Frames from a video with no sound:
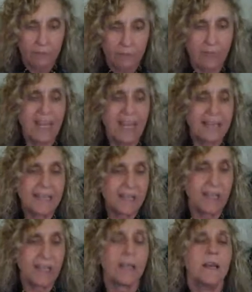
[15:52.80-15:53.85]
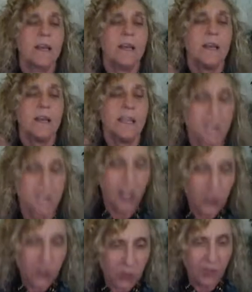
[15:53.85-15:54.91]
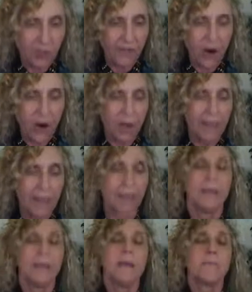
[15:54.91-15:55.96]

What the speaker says: planting, industrial farming.